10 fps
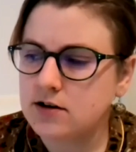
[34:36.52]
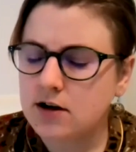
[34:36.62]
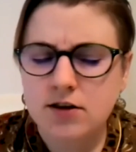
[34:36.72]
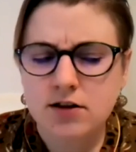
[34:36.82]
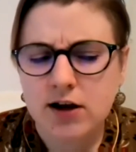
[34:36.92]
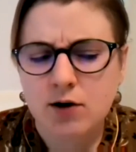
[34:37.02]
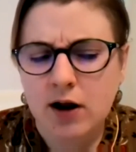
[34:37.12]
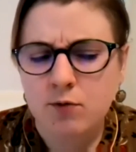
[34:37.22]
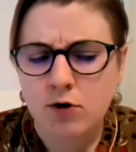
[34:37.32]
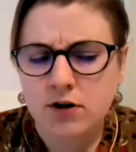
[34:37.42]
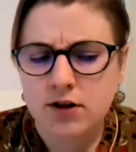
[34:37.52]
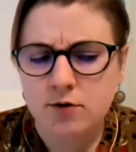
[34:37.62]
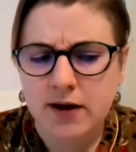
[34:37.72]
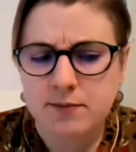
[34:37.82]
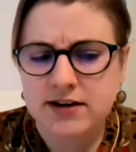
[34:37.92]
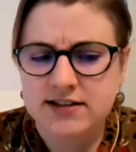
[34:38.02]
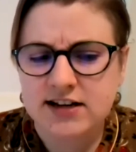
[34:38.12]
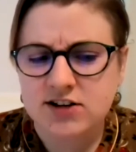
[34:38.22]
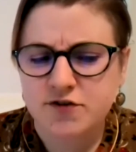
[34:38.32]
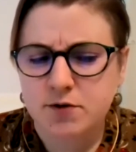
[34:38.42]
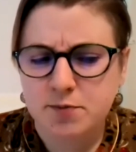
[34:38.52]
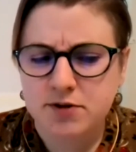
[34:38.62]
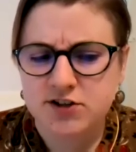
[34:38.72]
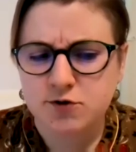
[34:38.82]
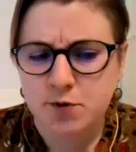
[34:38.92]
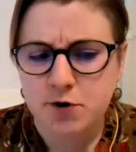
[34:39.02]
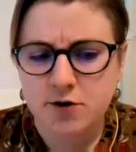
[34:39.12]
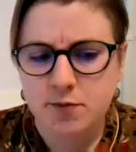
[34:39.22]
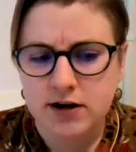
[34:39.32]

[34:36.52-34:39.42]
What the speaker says: I wrote a little bit, I mean, it's not just from the police report,